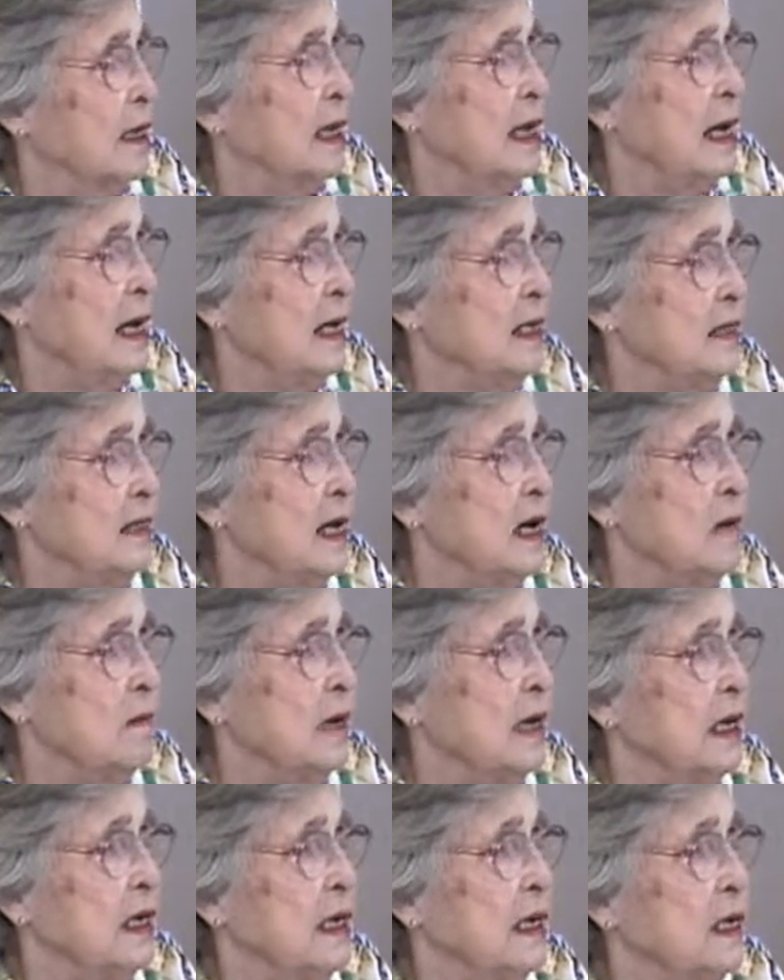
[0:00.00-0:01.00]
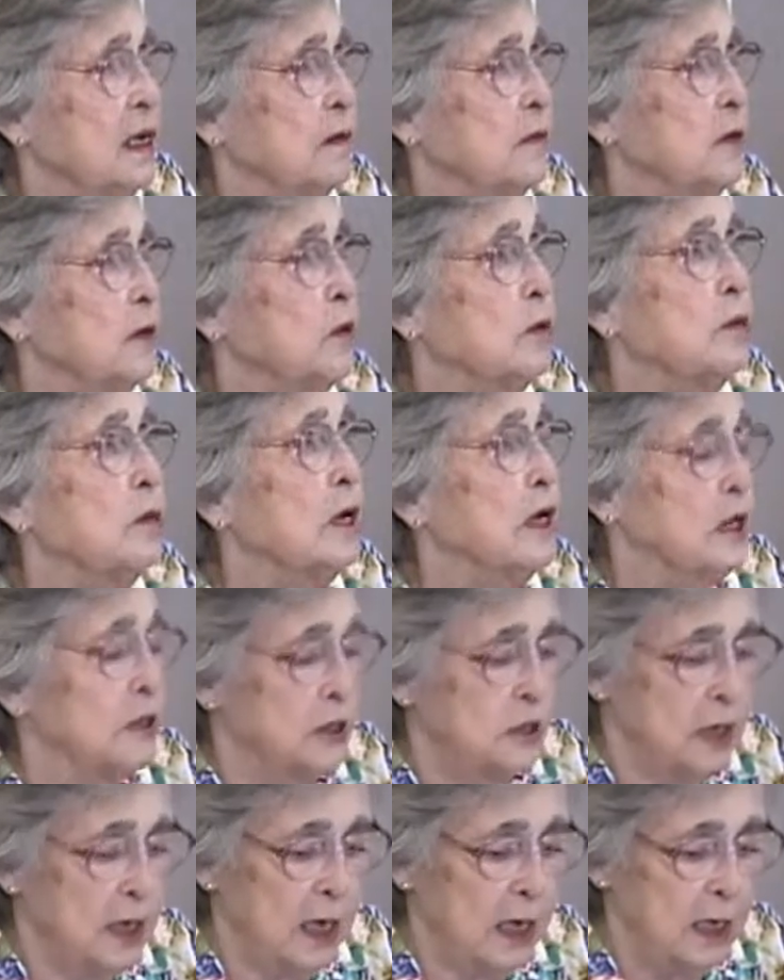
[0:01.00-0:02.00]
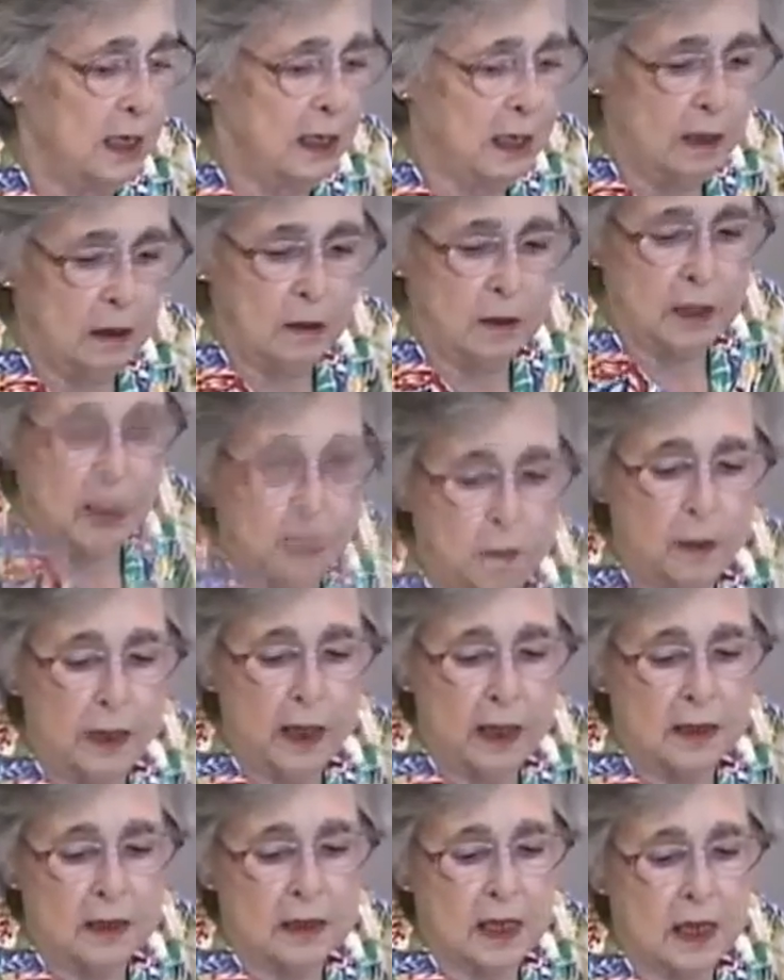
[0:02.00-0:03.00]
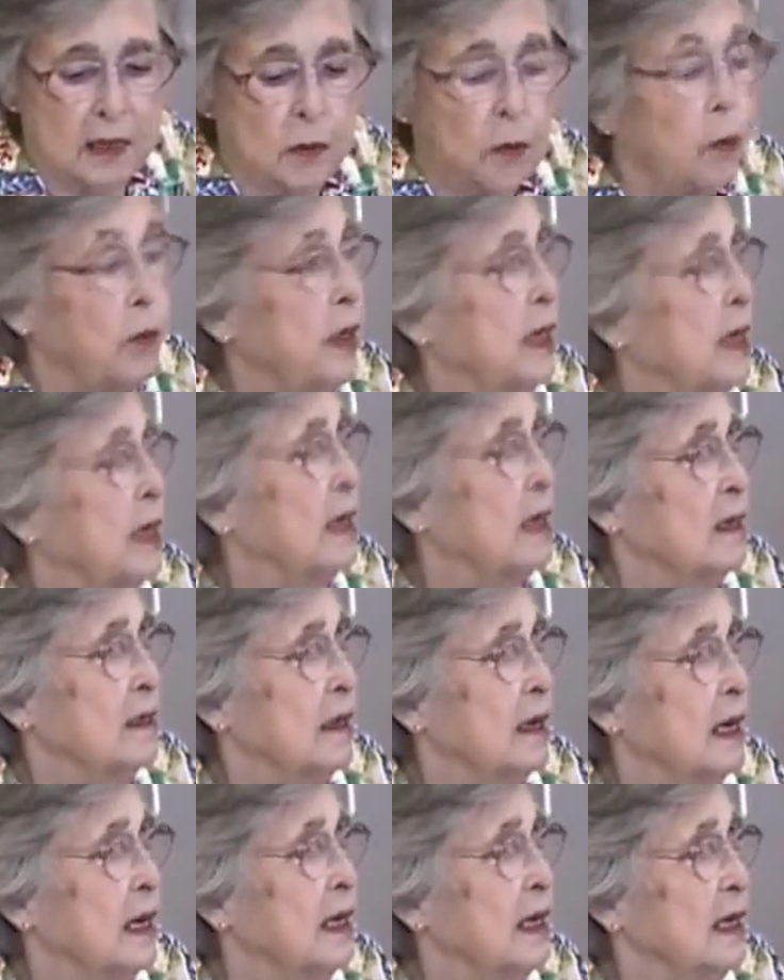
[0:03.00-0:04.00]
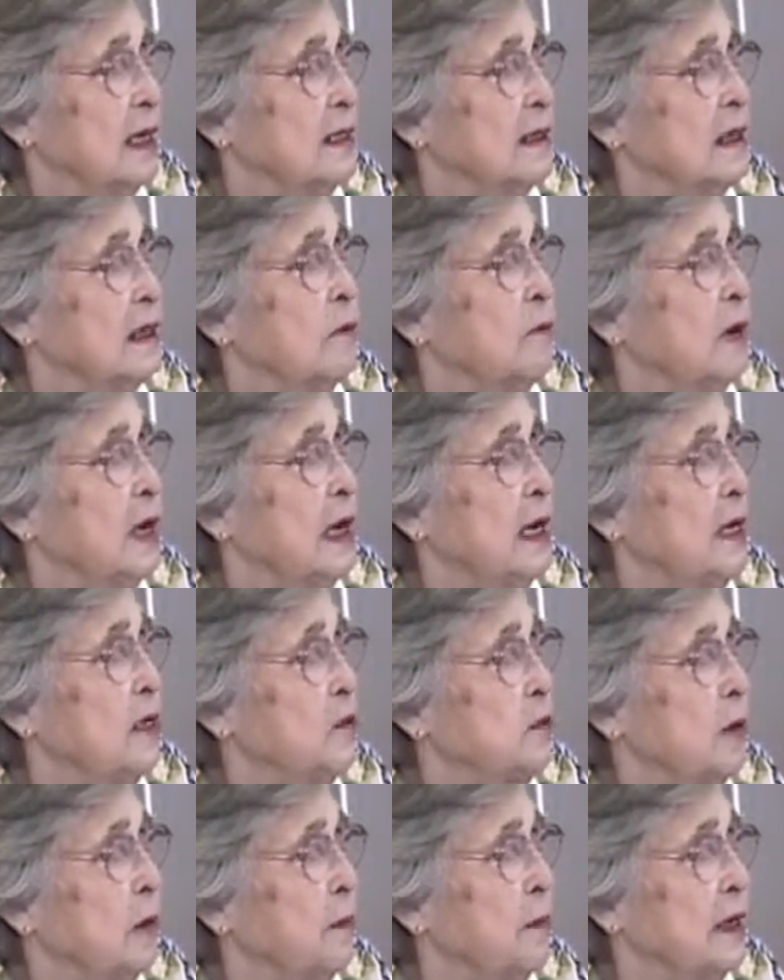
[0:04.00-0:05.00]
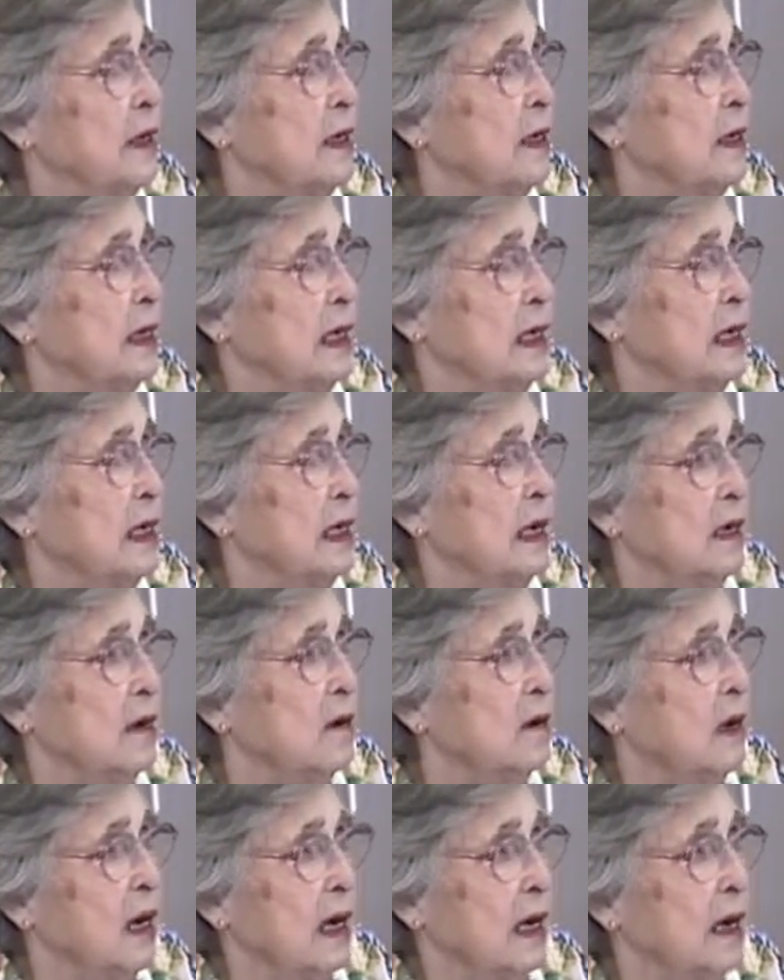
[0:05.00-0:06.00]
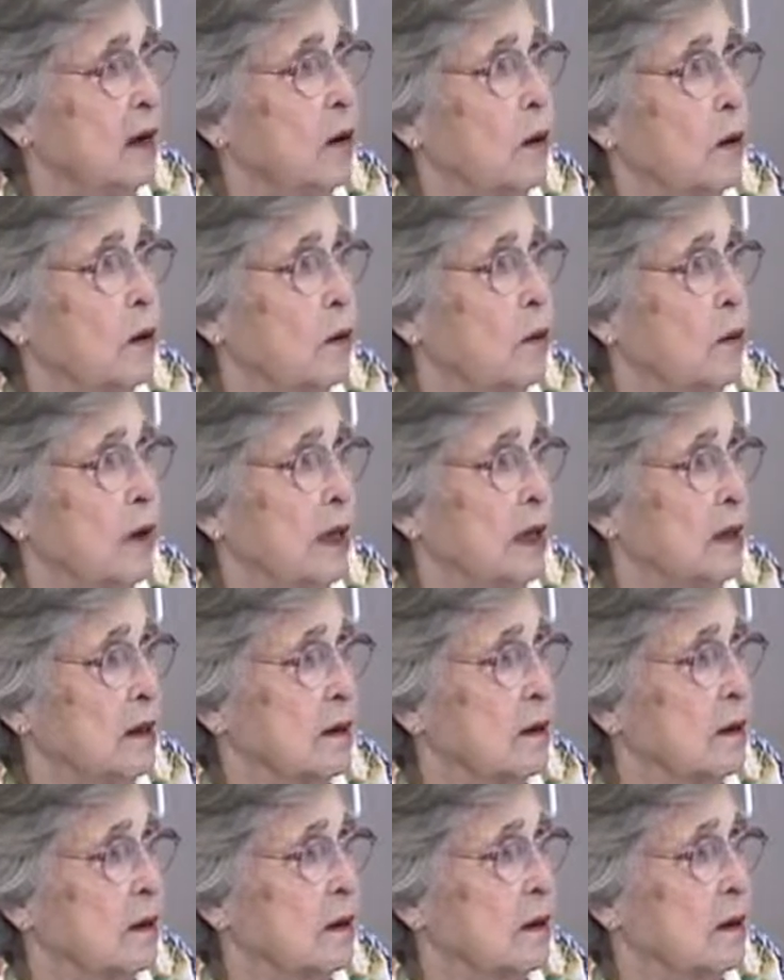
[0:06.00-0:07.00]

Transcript: The last time I did them too much and the petals got weak. I guess they're really tropical and they don't like cold weather.